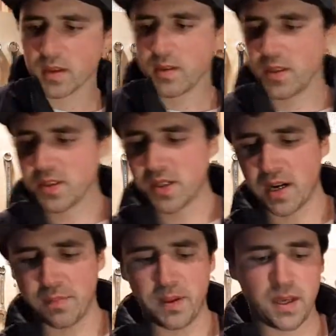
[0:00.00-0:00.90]
this
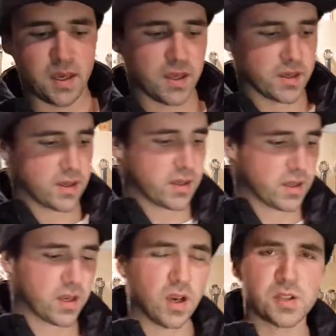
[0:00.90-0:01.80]
setup here
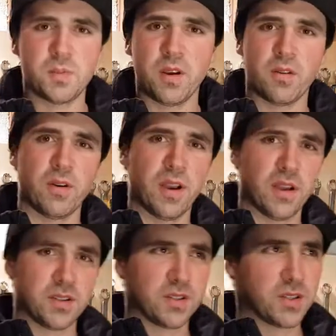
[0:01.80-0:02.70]
cost me
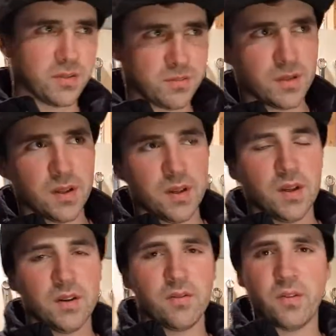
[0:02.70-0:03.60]
around
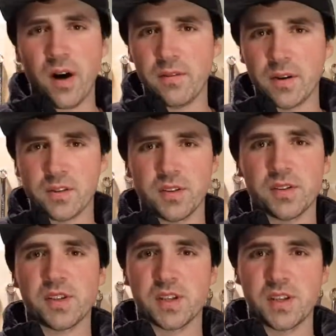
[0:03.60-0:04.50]

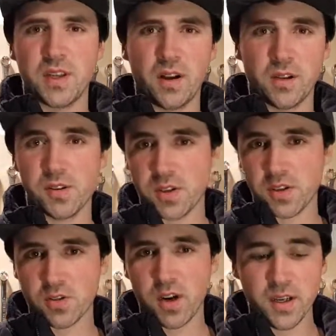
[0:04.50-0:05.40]
$560
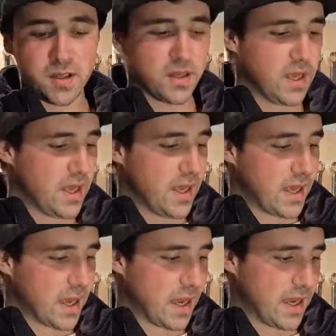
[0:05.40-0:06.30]
Australian,
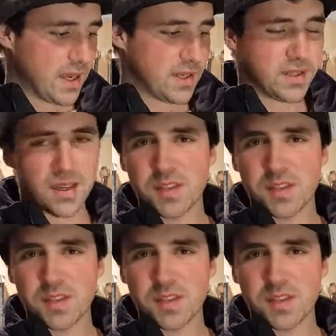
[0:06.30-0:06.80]
and it's